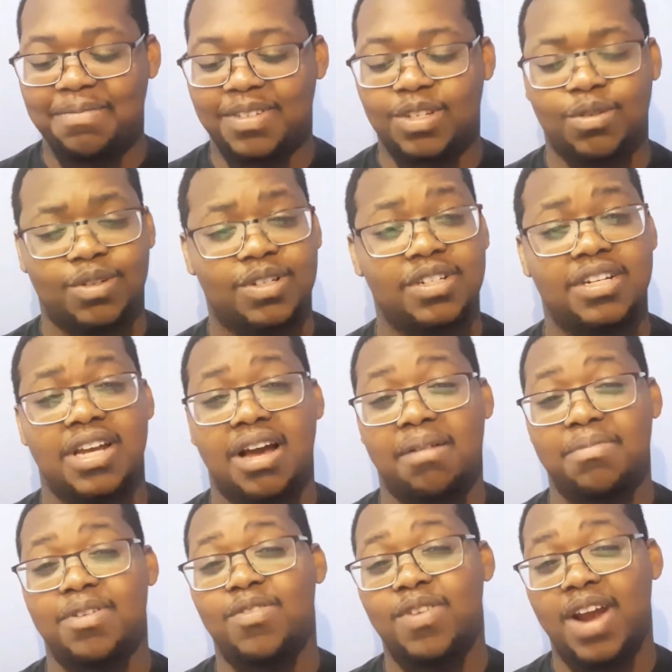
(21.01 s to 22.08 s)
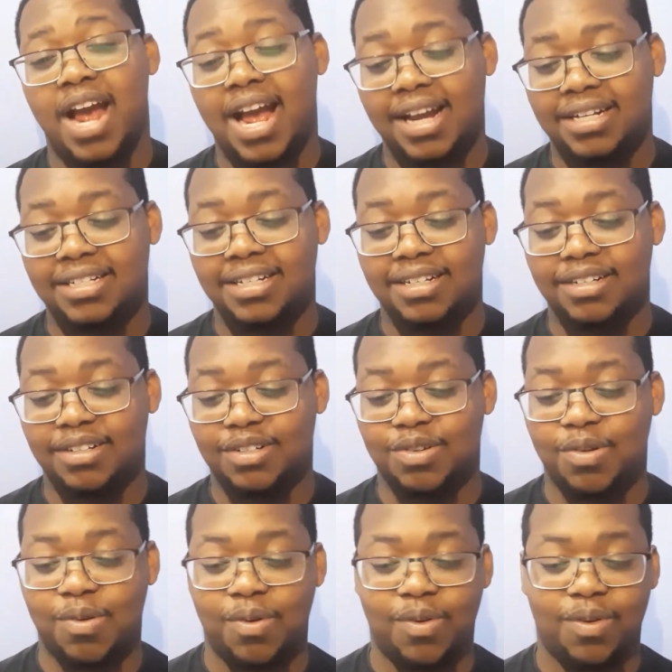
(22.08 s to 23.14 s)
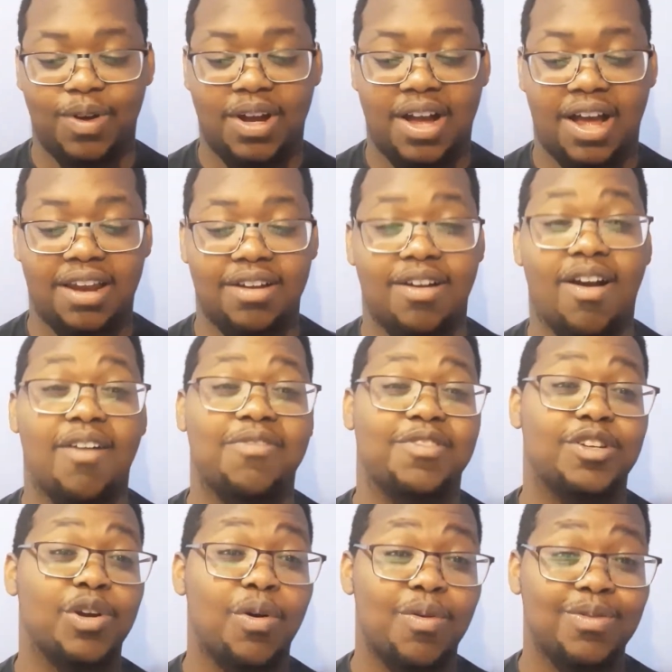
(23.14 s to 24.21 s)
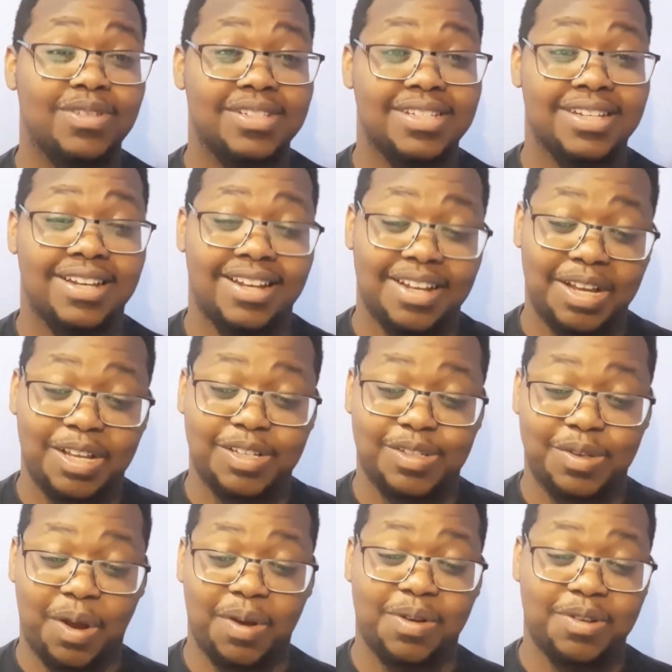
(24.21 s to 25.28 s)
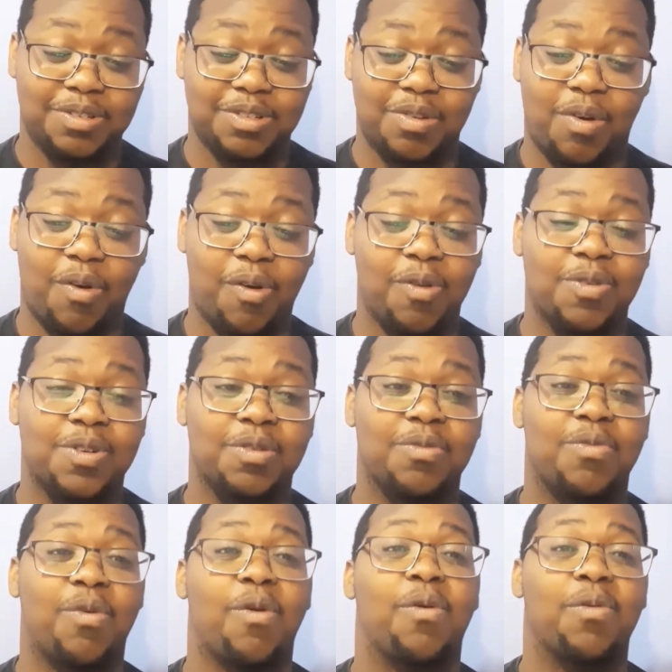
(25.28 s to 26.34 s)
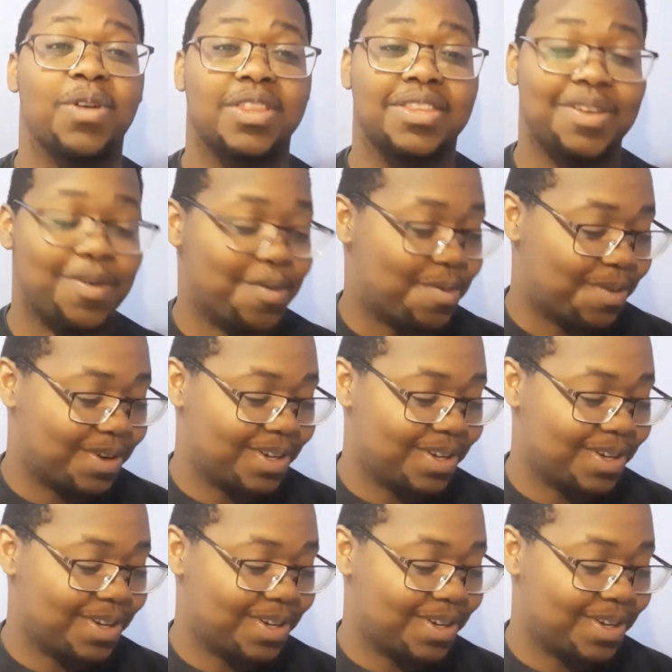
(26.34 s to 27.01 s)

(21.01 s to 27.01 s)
So today I'll be reacting to Khaligraph Jones' song called Roll With You.